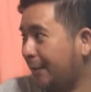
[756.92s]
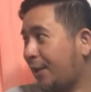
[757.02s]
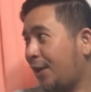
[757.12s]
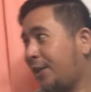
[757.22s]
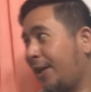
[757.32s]
be
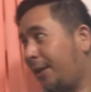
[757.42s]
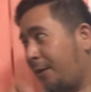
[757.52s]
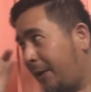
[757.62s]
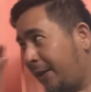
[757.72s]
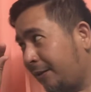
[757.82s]
changing a
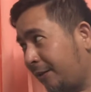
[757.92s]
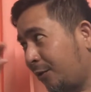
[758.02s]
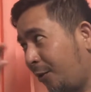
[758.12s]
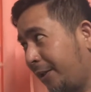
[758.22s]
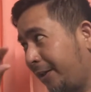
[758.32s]
little bit,
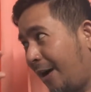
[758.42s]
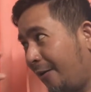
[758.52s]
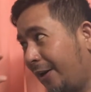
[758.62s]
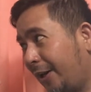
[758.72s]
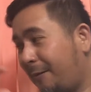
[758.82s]
toning
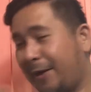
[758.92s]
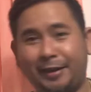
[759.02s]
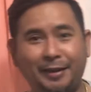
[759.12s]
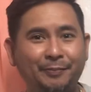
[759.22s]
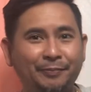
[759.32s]
down a little bit.